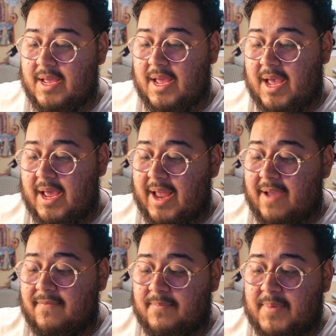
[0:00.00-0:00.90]
and
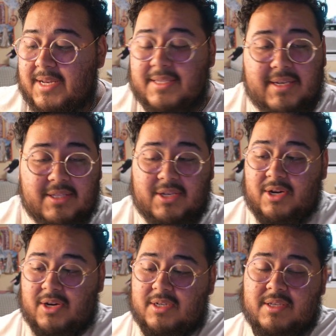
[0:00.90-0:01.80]
I've been listening to
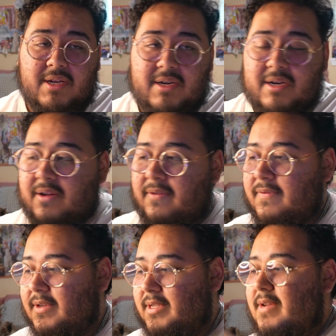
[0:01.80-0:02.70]
hers on and off
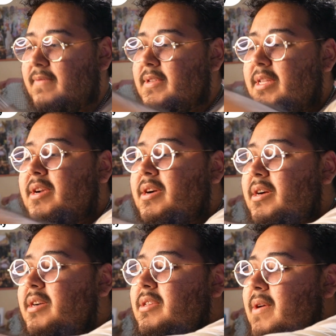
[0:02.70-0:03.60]
because obviously they're
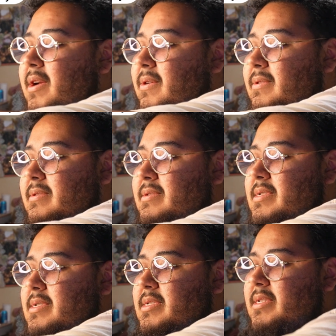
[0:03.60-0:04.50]
hers, so I
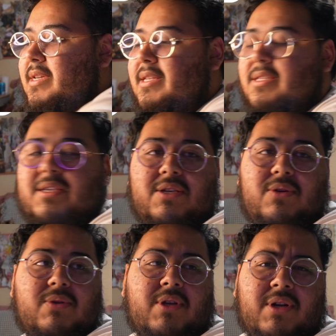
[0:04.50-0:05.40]
don't get to
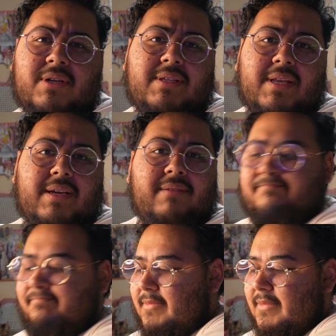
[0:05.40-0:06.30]
use hers like
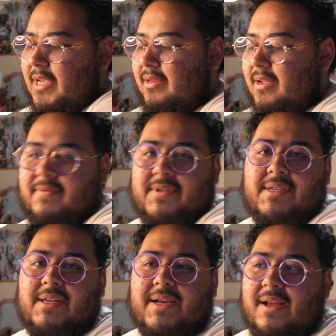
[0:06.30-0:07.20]
obviously
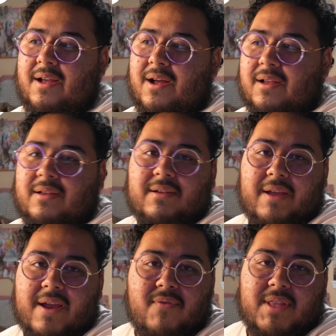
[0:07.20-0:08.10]
like
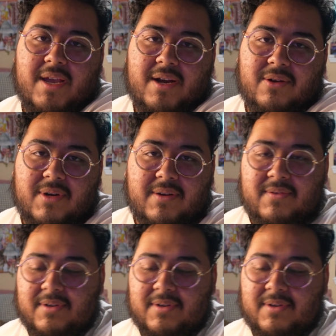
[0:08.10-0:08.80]
every day or whatever.